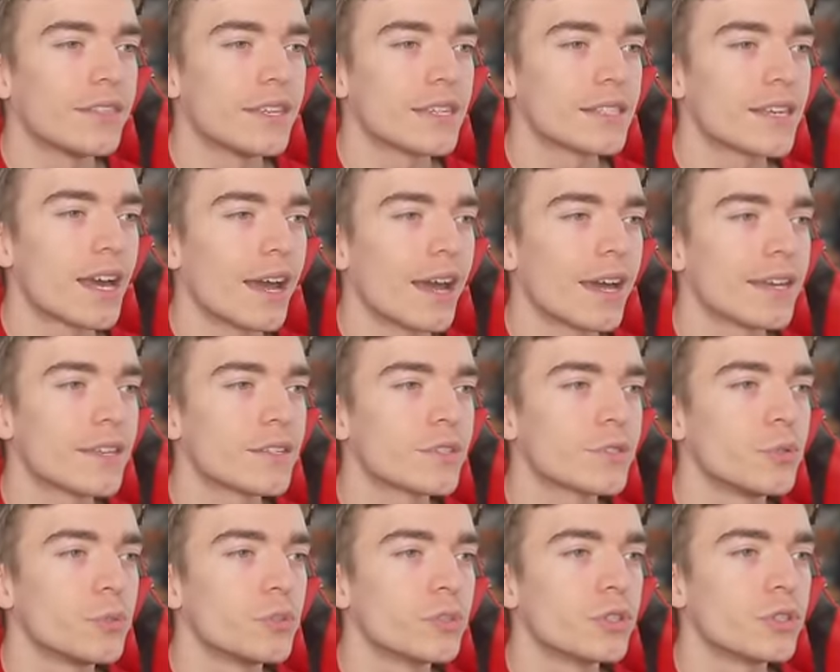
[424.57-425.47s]
And this guy is
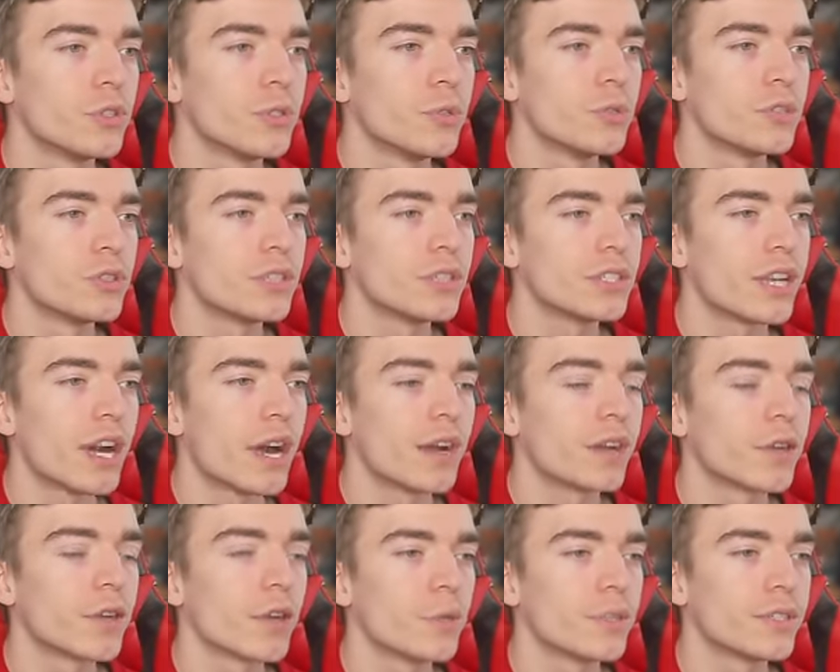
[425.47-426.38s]
called Use
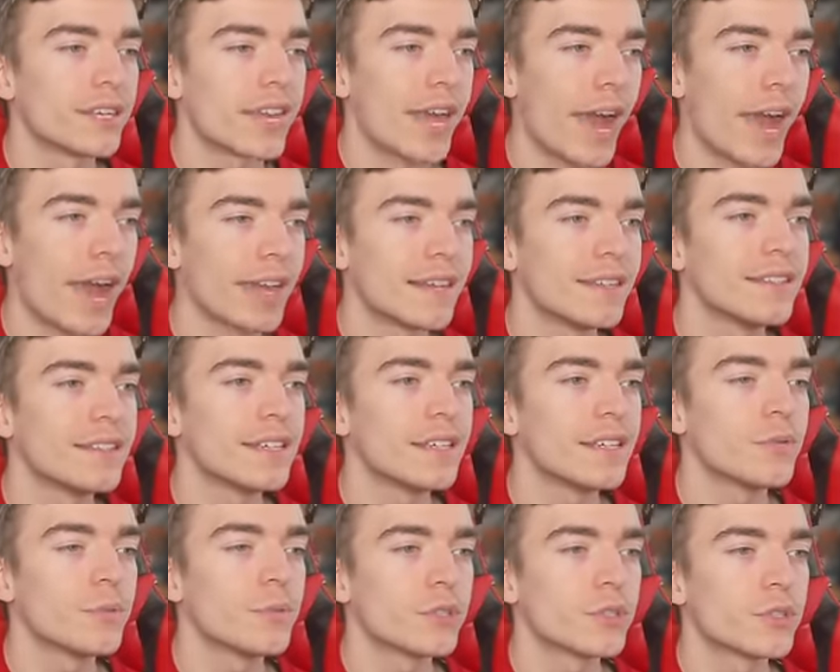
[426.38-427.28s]
Star Code
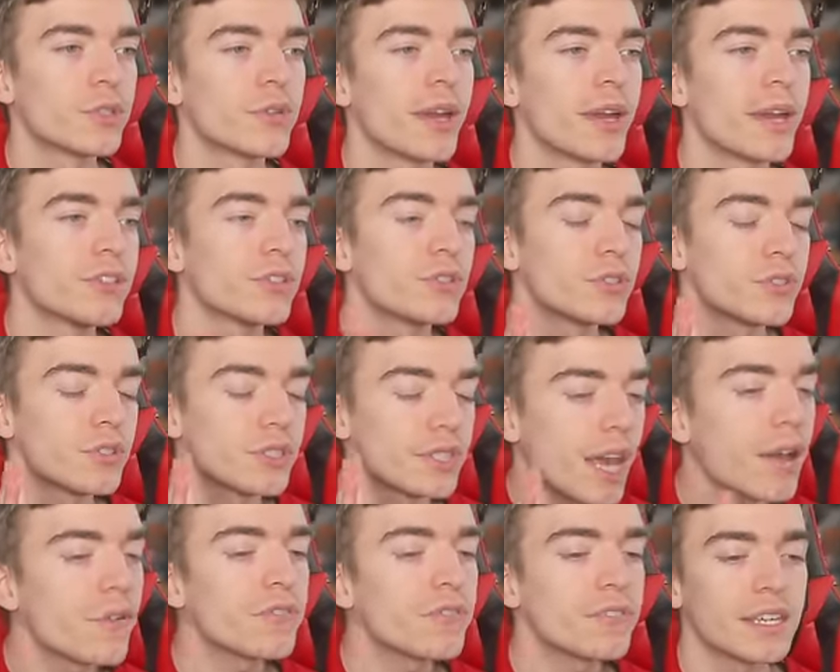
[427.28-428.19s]
Candy, which you guys should
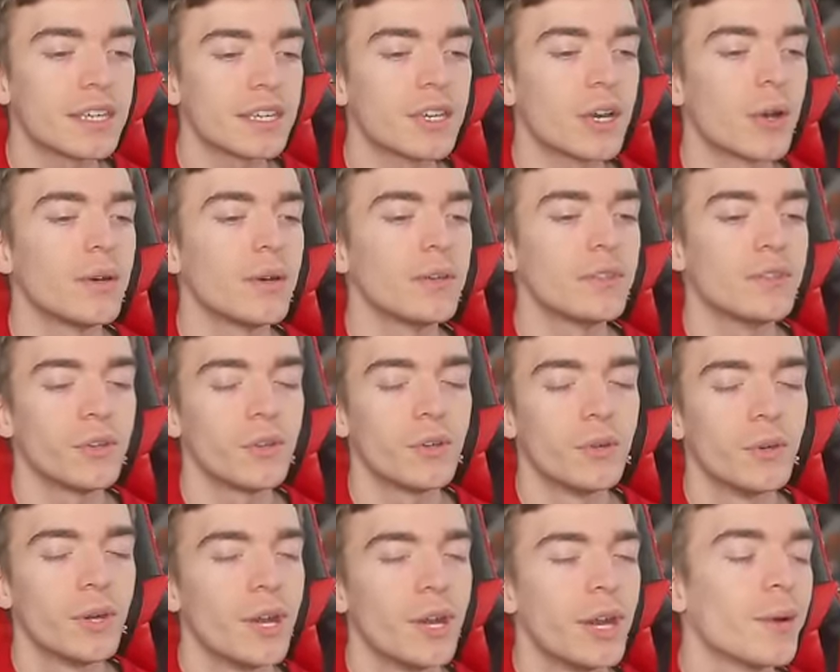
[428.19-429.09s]
definitely go and
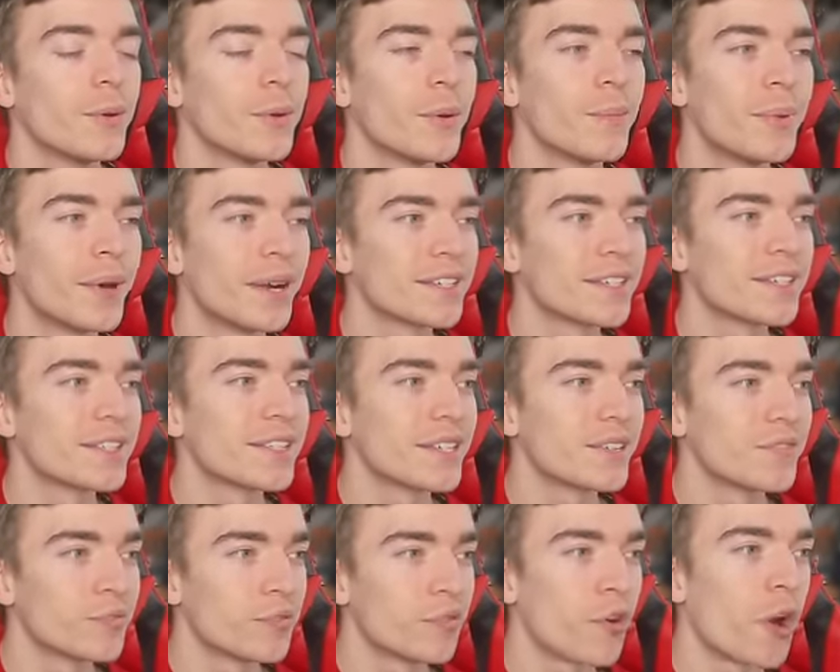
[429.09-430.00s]
do when
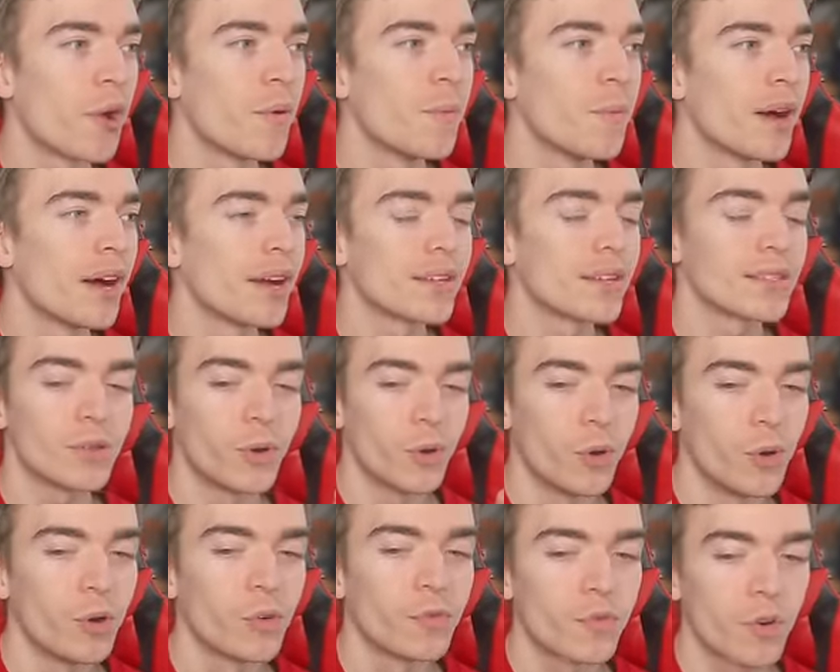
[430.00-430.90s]
purchasing Robux
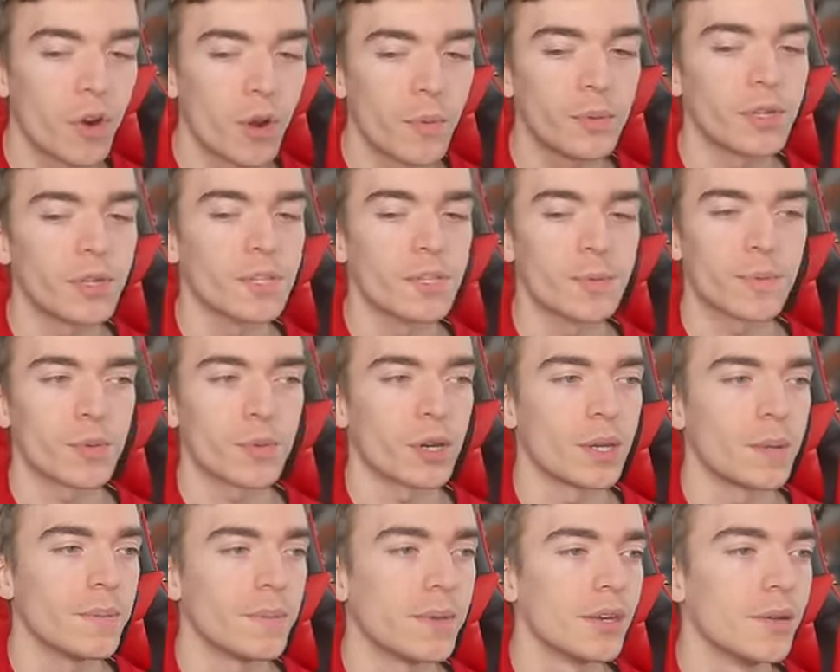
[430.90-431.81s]
or Roblox
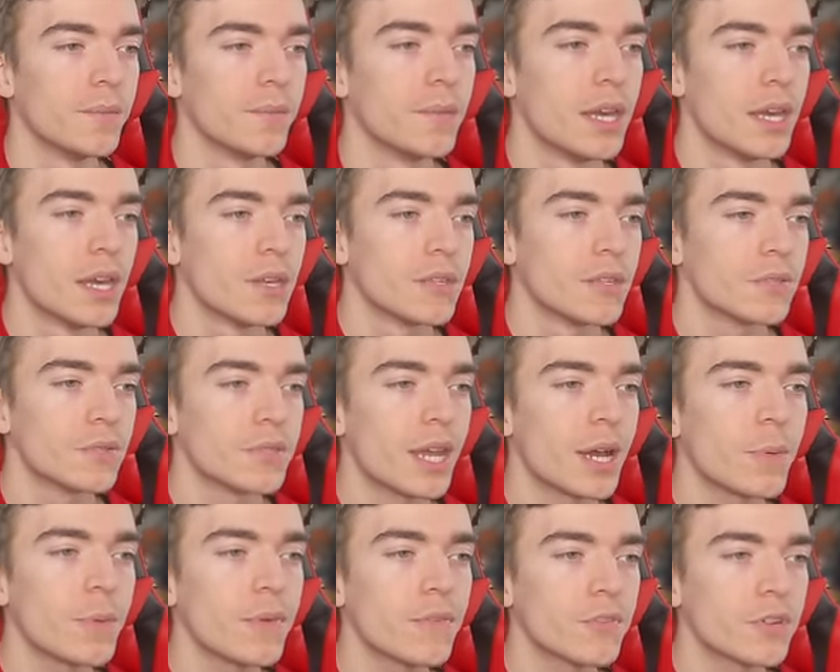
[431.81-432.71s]
Premium. So
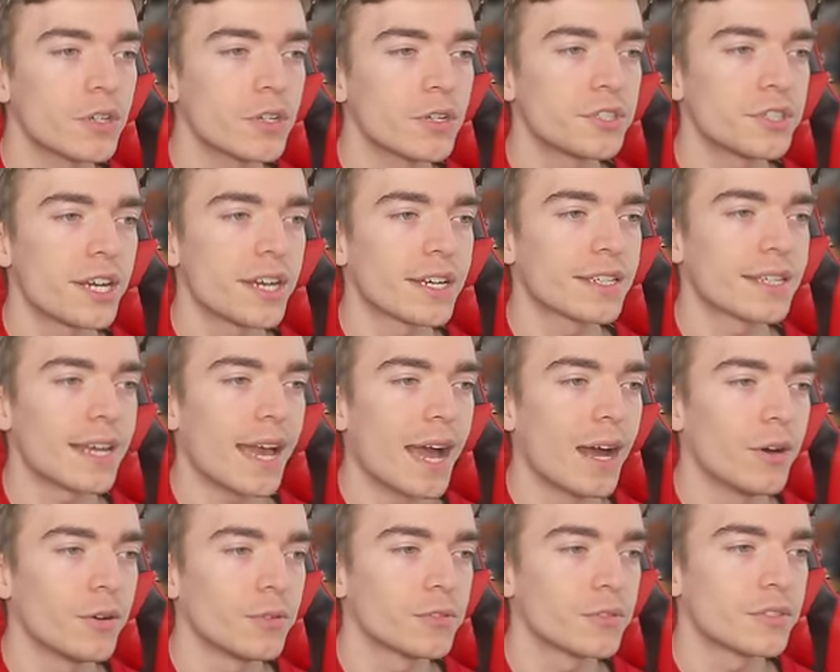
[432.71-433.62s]
now we've gone and checked
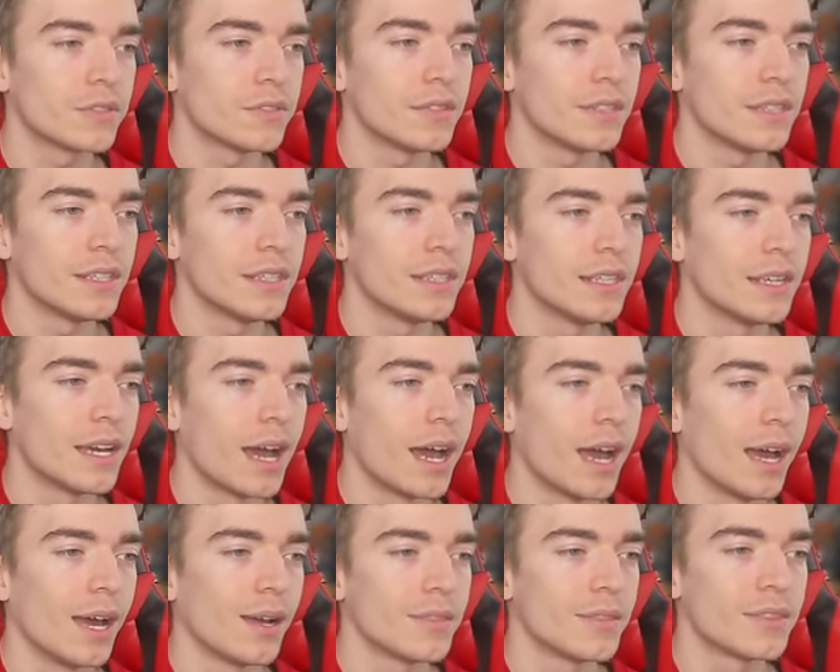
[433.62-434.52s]
out the
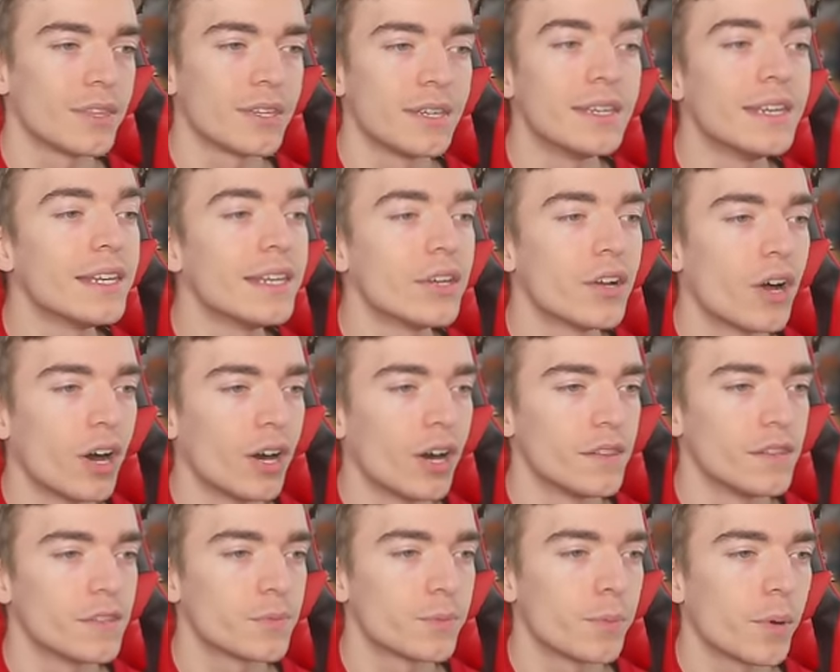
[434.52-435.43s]

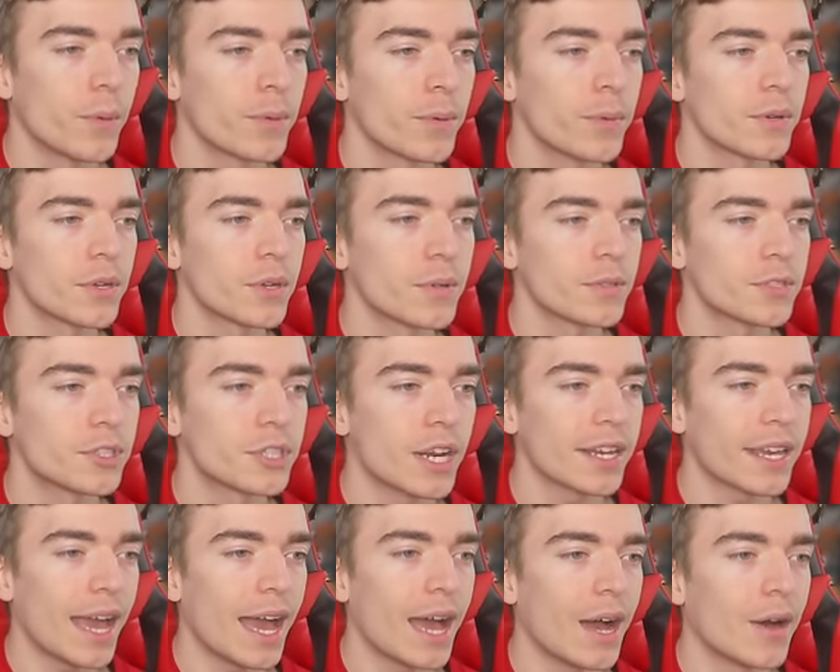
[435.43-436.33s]
Neons. What we want to go and
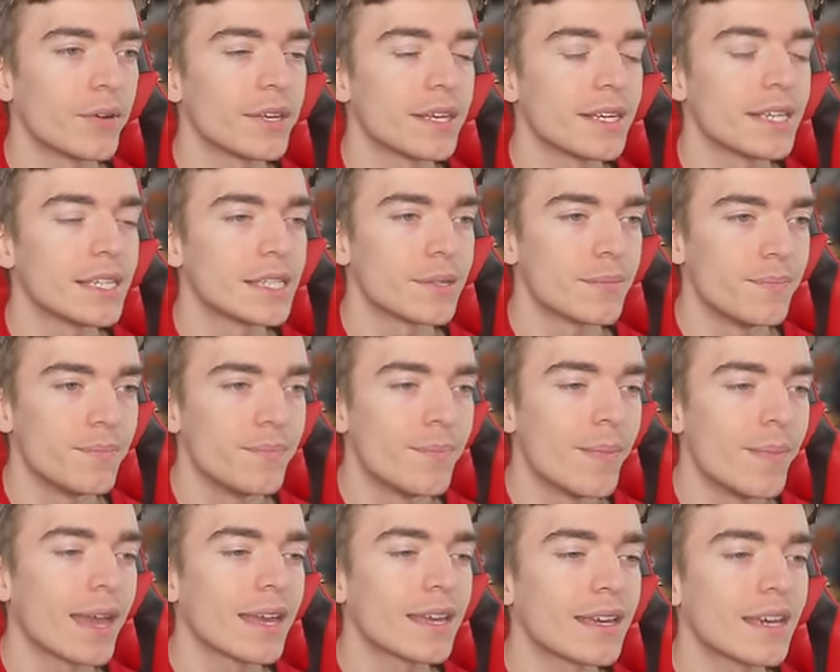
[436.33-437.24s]
check out is
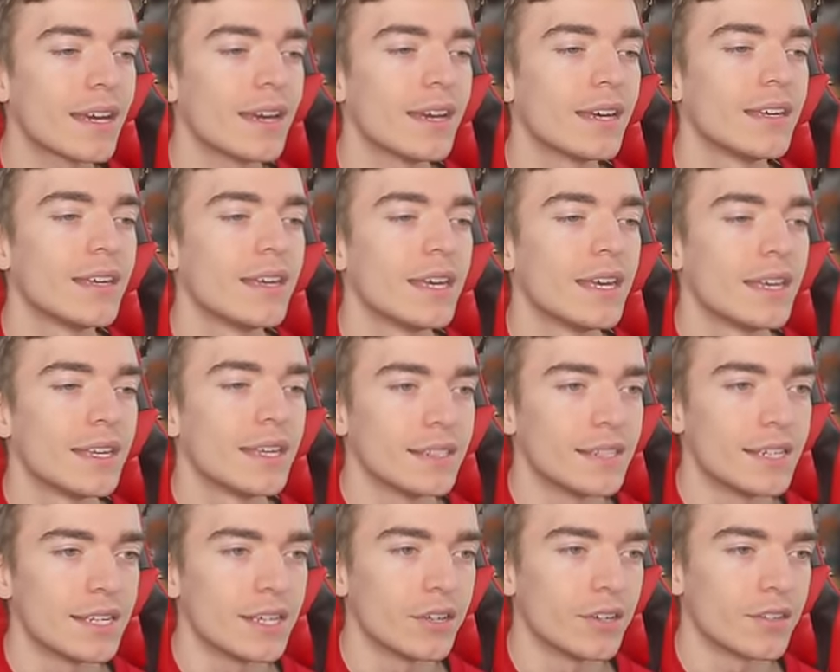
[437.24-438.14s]
Mega
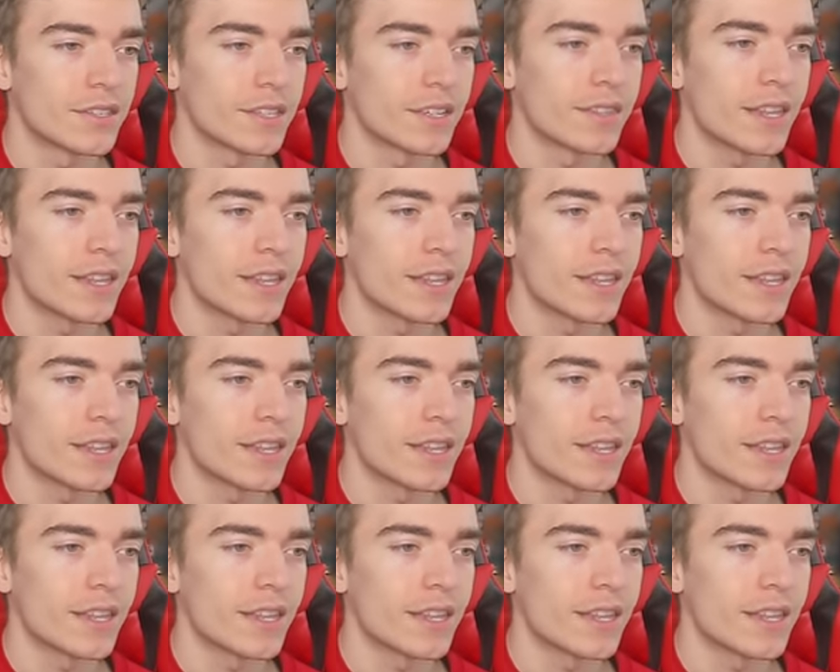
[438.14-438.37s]
Neons.